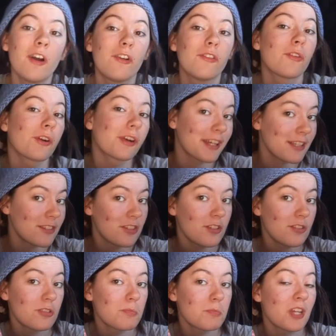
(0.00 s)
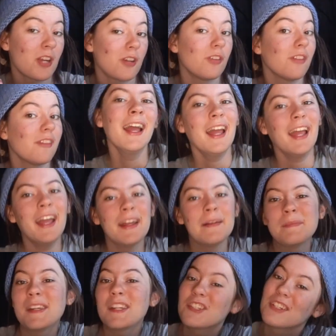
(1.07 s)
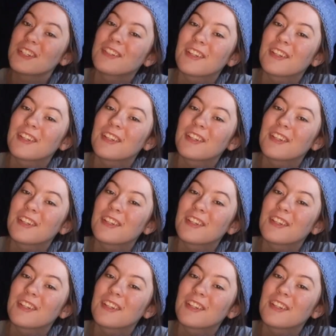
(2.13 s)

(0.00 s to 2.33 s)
for his YouTube channel. And be sure to